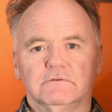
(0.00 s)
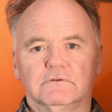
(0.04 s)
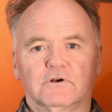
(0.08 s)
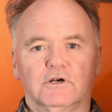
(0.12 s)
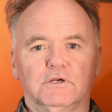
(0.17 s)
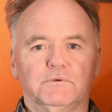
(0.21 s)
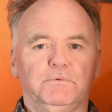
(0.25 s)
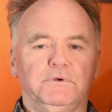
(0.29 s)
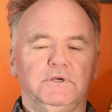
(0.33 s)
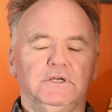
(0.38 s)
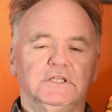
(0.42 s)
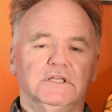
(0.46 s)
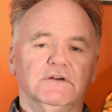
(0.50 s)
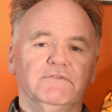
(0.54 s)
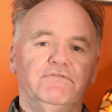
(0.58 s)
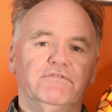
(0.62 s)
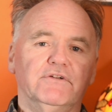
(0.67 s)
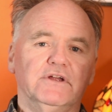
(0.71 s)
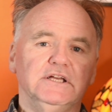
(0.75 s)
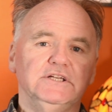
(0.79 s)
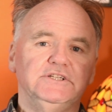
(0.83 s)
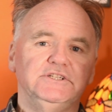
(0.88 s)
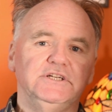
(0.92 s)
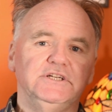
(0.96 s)
Because when you
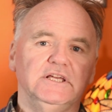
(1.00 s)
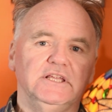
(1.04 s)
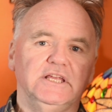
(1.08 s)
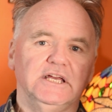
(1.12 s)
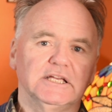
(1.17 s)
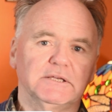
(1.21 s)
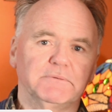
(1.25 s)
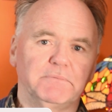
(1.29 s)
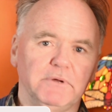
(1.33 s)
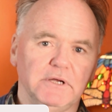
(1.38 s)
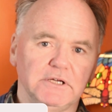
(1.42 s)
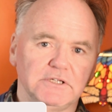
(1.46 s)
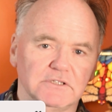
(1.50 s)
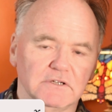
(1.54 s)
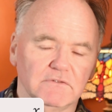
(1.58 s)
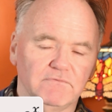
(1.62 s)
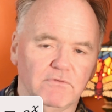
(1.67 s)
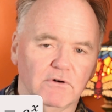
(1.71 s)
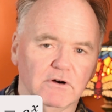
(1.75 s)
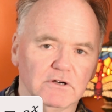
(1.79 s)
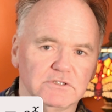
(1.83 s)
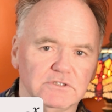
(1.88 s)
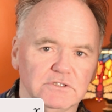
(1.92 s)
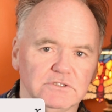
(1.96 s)
differentiate the exponential
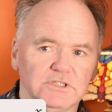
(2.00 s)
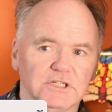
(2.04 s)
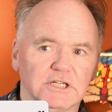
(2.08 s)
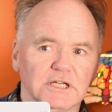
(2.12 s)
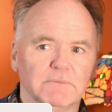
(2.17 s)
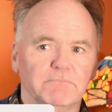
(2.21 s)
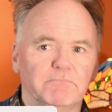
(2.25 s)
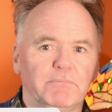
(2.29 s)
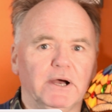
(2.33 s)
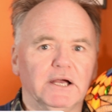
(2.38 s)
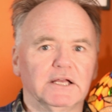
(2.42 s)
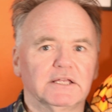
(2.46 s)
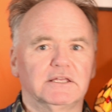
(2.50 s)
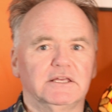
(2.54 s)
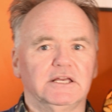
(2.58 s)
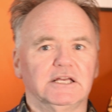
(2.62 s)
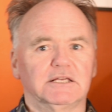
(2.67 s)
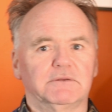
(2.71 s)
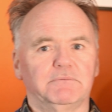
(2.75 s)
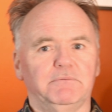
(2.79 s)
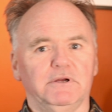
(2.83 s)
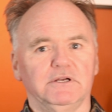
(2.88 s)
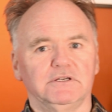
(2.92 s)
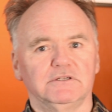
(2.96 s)
function, you get back to the
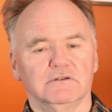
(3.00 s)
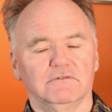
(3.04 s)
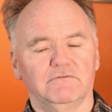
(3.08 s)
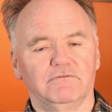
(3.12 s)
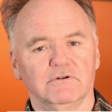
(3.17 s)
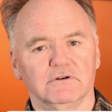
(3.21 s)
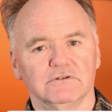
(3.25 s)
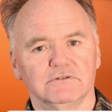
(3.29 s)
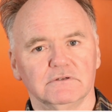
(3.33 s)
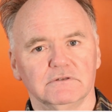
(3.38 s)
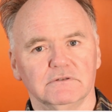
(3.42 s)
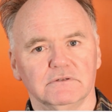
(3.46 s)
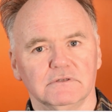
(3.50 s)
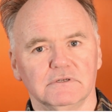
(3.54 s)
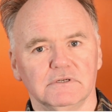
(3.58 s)
exponential function.